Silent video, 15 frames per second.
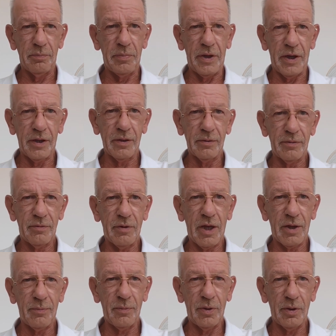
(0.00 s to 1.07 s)
big
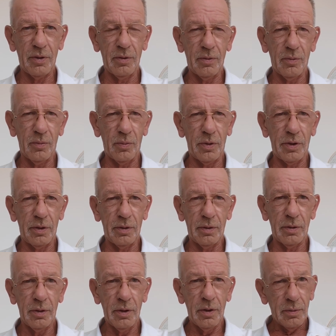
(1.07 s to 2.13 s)
treadmill
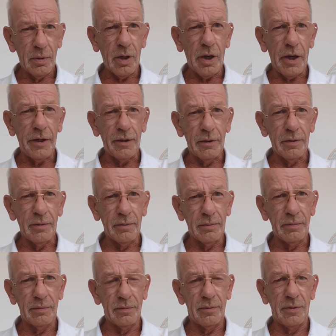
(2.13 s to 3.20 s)
will idle
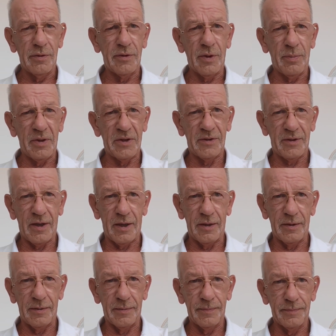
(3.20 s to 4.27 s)
to some extent.
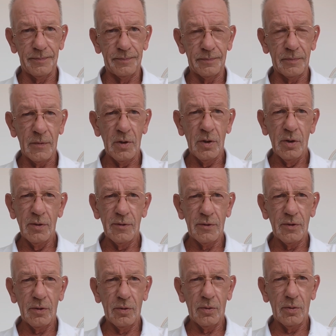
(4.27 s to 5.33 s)

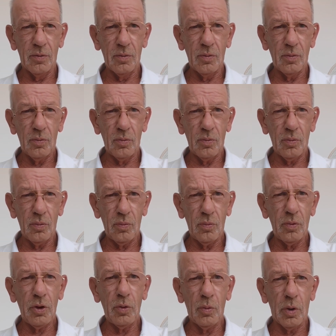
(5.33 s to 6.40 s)
So
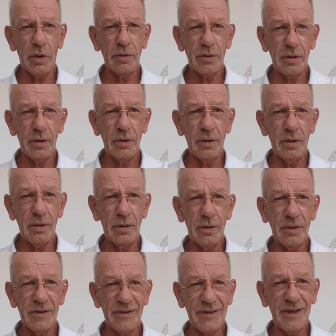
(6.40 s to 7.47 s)
we want
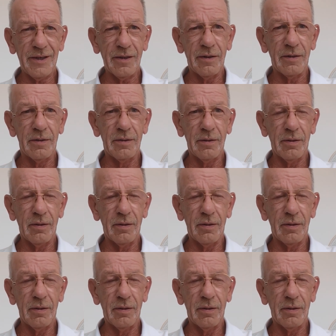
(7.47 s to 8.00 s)
a second